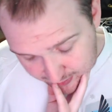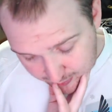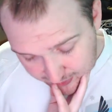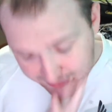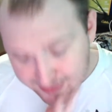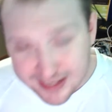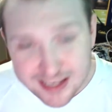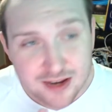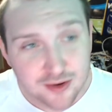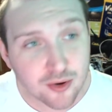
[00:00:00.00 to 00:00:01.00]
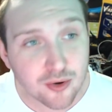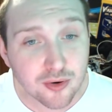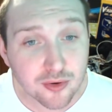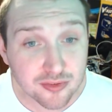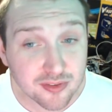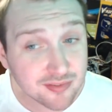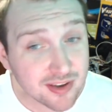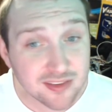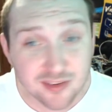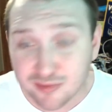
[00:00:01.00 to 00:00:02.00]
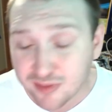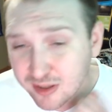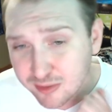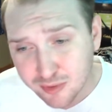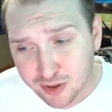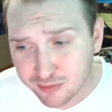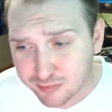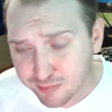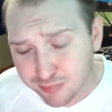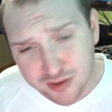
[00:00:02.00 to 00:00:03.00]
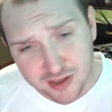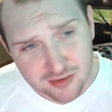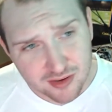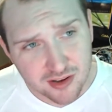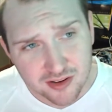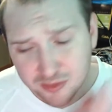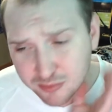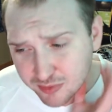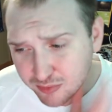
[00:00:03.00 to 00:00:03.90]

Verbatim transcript: We need goals. Defensively, we're pretty solid.